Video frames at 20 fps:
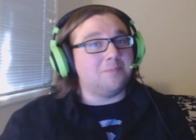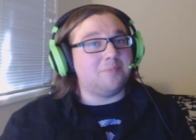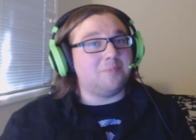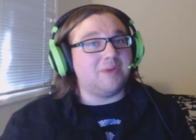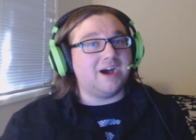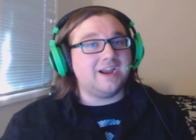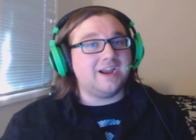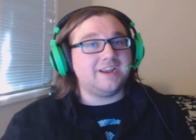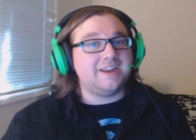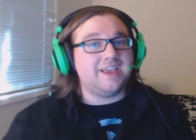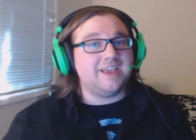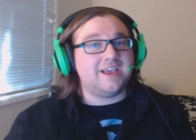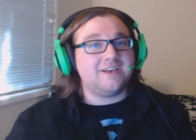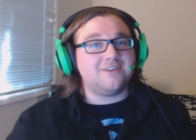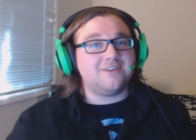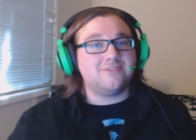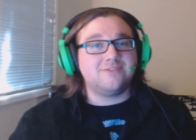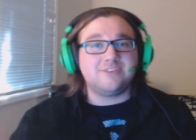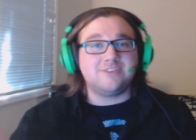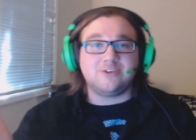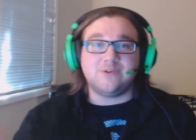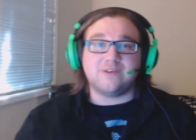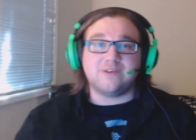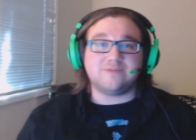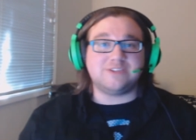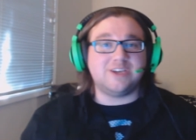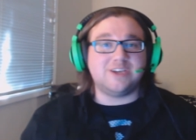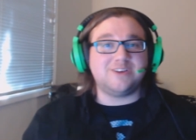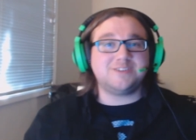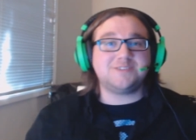By now, you
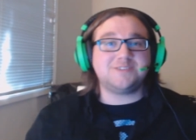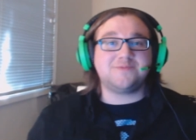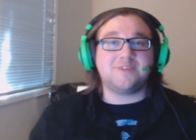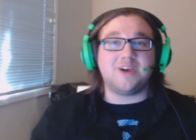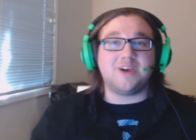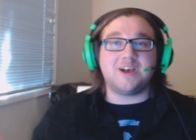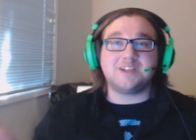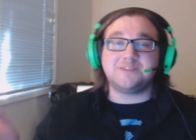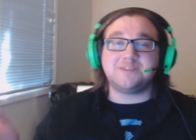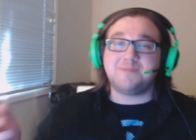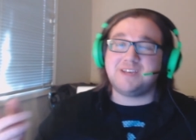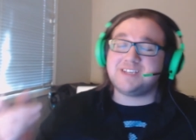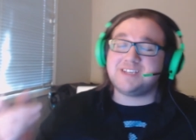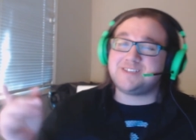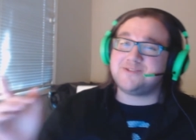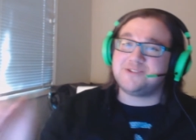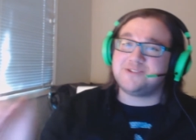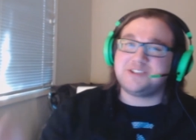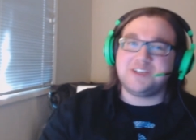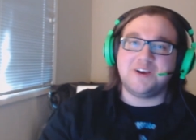have tons of gods mastered,